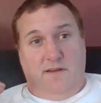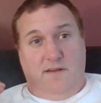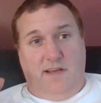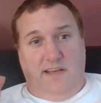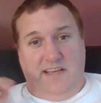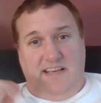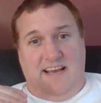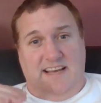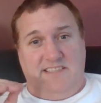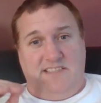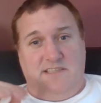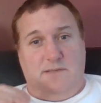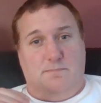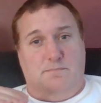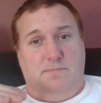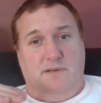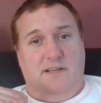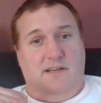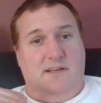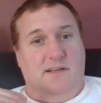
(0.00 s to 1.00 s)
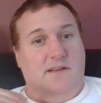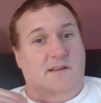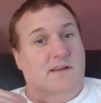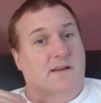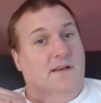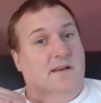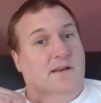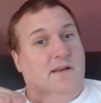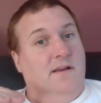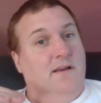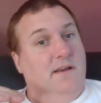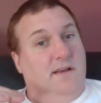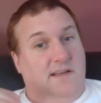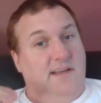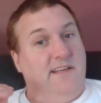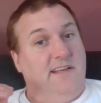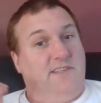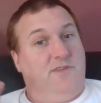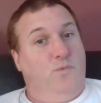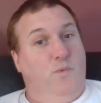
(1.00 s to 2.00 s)
he has to
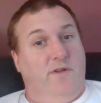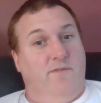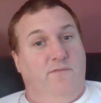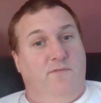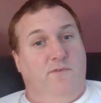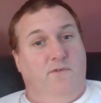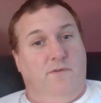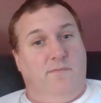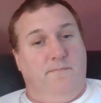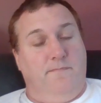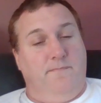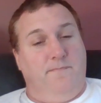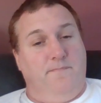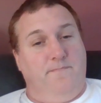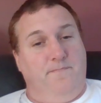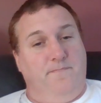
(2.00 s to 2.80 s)
win it for them.